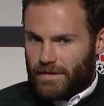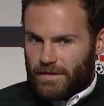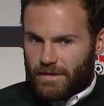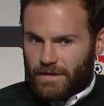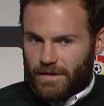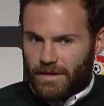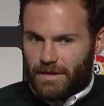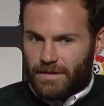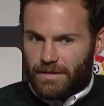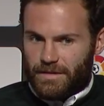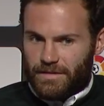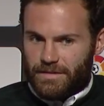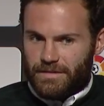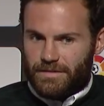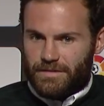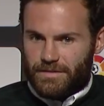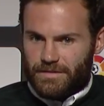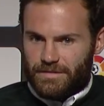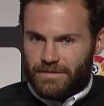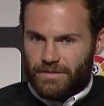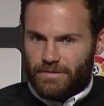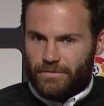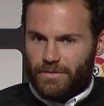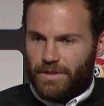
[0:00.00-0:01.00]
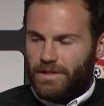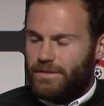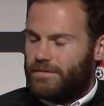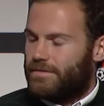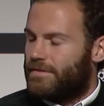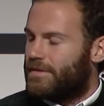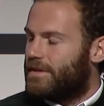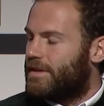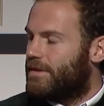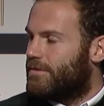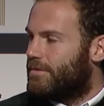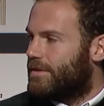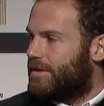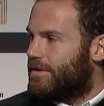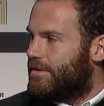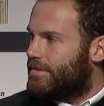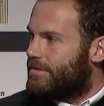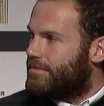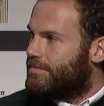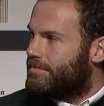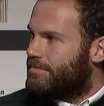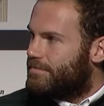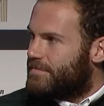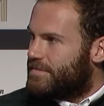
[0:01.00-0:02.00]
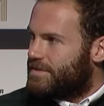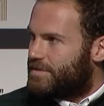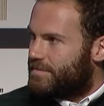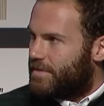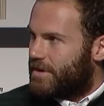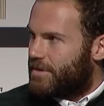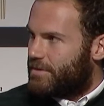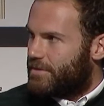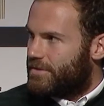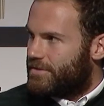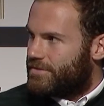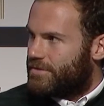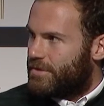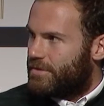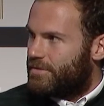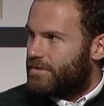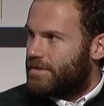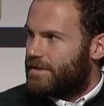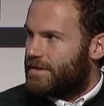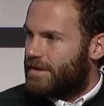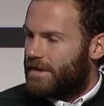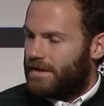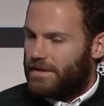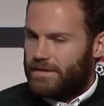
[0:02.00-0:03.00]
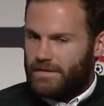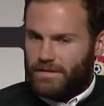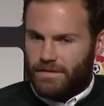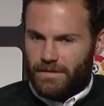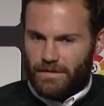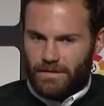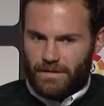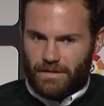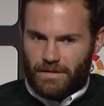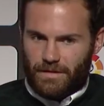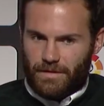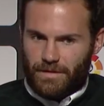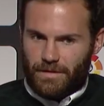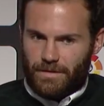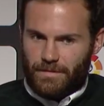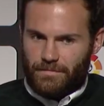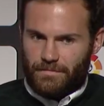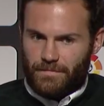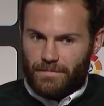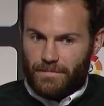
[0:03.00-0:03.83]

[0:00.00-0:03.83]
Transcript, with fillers: And it's, it's a great feeling when you speak with someone that, uh,